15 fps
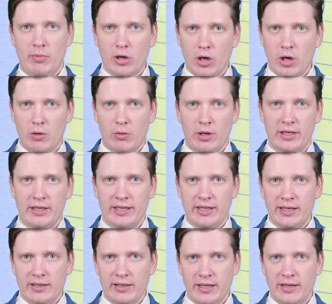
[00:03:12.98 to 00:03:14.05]
Moreover,
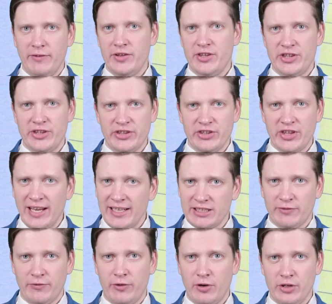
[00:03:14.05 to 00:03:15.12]
give
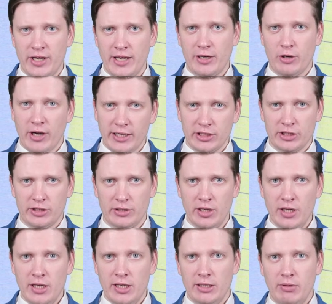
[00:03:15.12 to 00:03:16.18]
thanks for the correction.
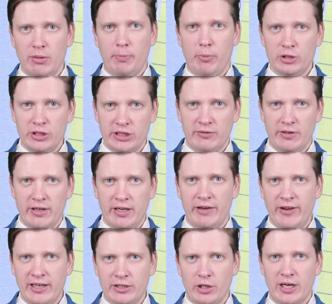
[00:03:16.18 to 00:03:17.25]
It will positively
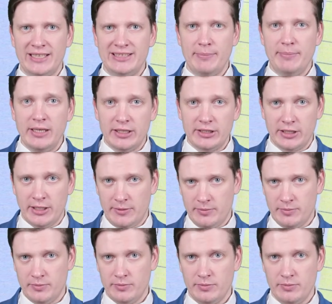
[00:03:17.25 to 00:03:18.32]
affect your credibility.